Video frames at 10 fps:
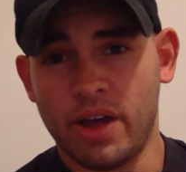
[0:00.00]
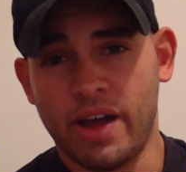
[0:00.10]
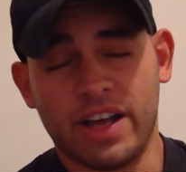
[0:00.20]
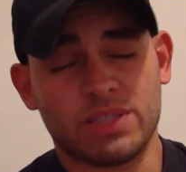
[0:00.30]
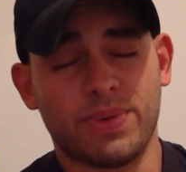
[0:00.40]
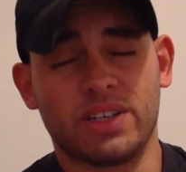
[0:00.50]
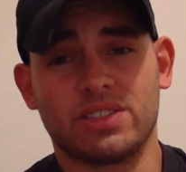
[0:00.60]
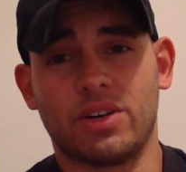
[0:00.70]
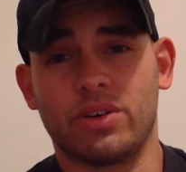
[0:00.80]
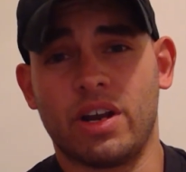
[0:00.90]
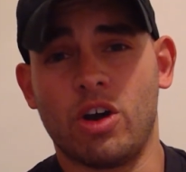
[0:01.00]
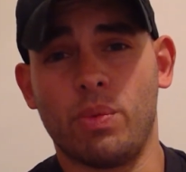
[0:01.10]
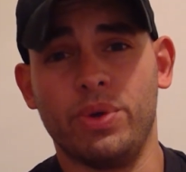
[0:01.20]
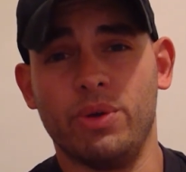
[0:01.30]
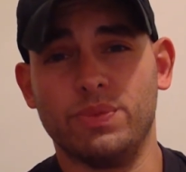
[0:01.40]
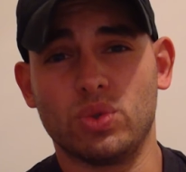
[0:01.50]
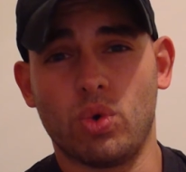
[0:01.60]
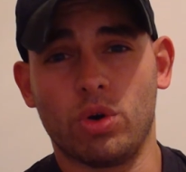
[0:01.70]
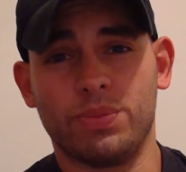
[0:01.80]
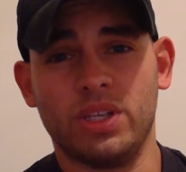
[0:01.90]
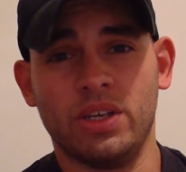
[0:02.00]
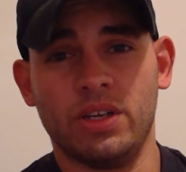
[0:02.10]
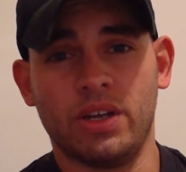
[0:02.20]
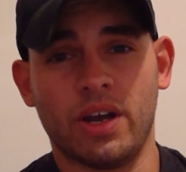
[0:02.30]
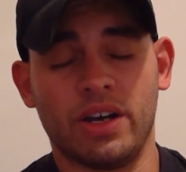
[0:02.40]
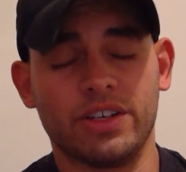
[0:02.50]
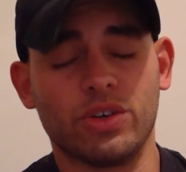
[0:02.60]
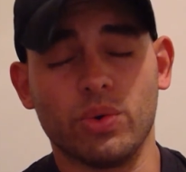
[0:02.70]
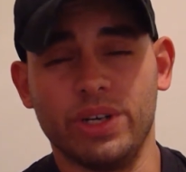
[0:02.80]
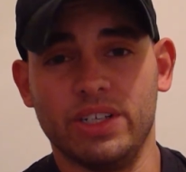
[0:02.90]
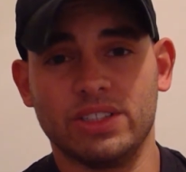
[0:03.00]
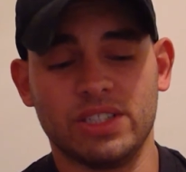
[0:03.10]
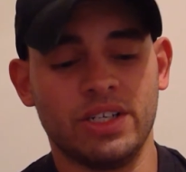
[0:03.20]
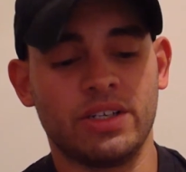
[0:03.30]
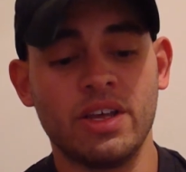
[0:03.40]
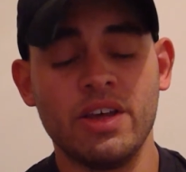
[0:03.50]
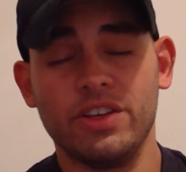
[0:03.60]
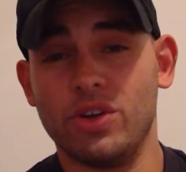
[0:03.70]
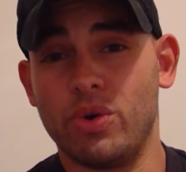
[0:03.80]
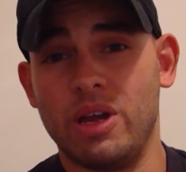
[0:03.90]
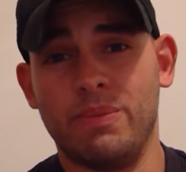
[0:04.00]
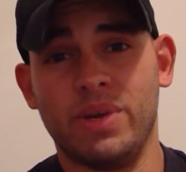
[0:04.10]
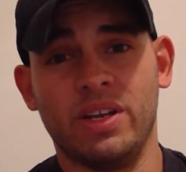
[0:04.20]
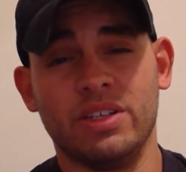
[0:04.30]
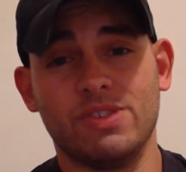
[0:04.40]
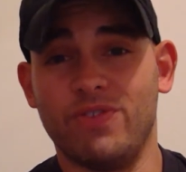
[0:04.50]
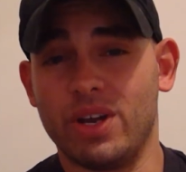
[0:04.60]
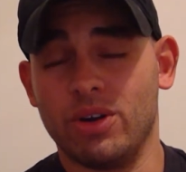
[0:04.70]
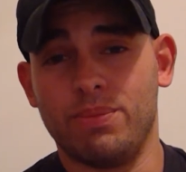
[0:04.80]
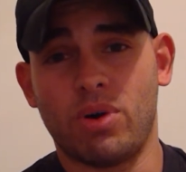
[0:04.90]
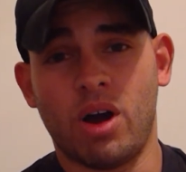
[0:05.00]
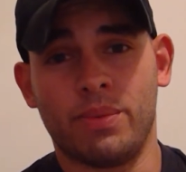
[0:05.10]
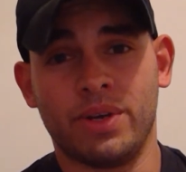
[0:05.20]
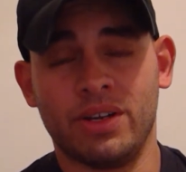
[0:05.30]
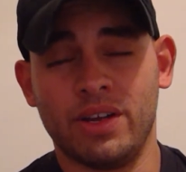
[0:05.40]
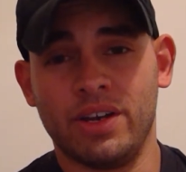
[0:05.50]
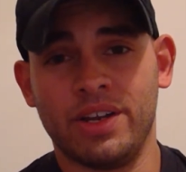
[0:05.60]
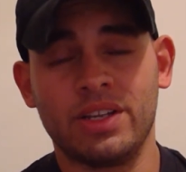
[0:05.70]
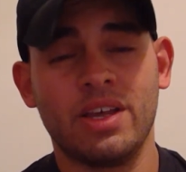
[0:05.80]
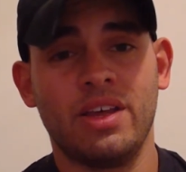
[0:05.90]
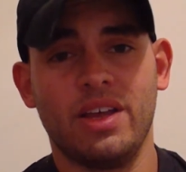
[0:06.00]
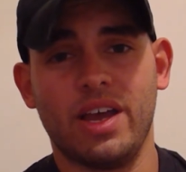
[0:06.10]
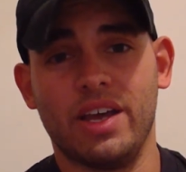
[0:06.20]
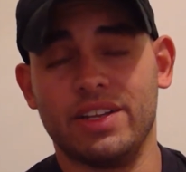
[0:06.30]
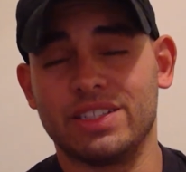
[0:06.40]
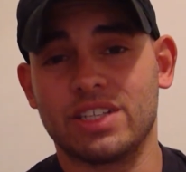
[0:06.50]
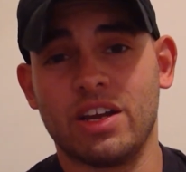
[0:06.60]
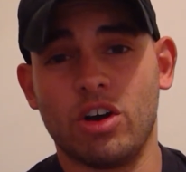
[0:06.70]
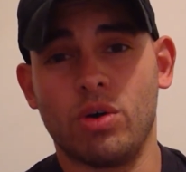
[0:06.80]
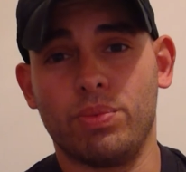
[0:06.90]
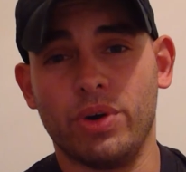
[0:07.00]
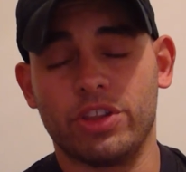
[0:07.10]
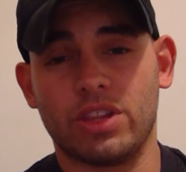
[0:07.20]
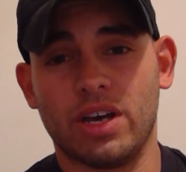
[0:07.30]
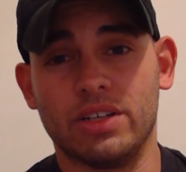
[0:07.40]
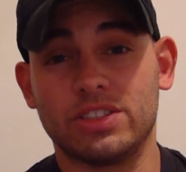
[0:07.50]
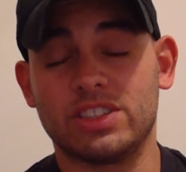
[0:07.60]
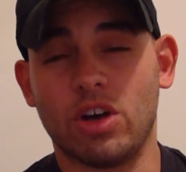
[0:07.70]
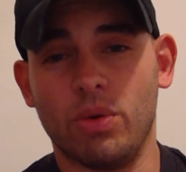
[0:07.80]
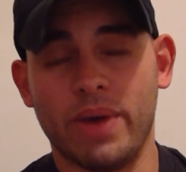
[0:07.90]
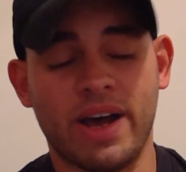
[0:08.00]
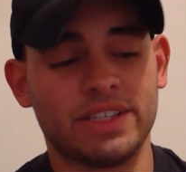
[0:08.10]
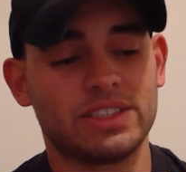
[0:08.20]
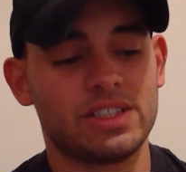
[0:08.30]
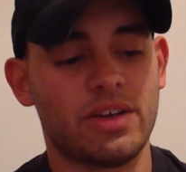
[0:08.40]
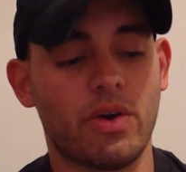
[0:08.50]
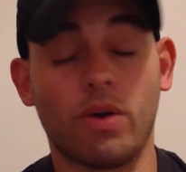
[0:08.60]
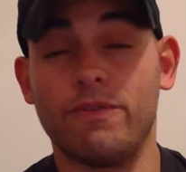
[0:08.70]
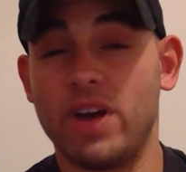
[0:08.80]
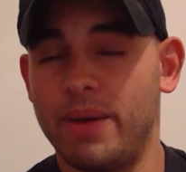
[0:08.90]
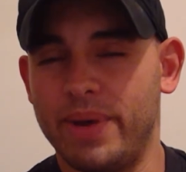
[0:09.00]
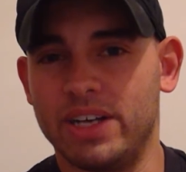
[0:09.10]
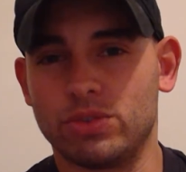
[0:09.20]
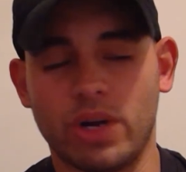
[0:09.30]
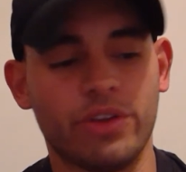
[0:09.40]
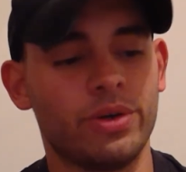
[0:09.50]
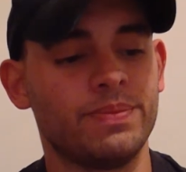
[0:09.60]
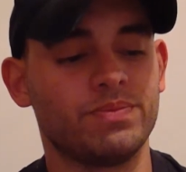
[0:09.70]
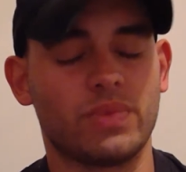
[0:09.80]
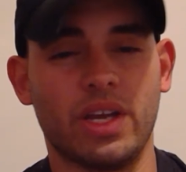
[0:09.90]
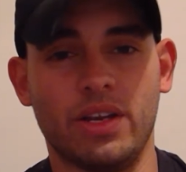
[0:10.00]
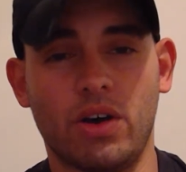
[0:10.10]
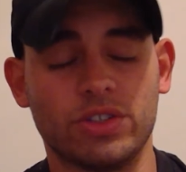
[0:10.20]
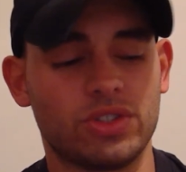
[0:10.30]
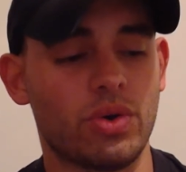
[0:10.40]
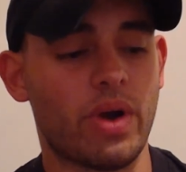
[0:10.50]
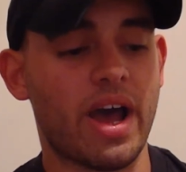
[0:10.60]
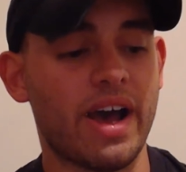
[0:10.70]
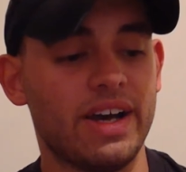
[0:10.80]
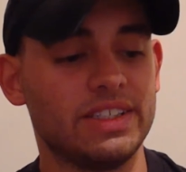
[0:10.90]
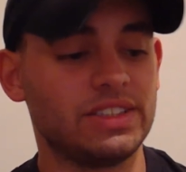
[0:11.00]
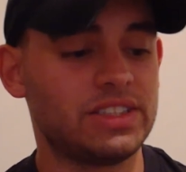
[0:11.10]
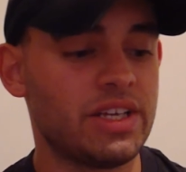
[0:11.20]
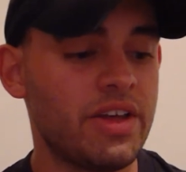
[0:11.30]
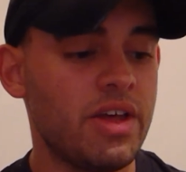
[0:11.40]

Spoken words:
aspects that are going to help you absorb the ingredients in it. Yohimbine is very prominent in it, and that's going to help with cell mass, or fat mass rather. And it also has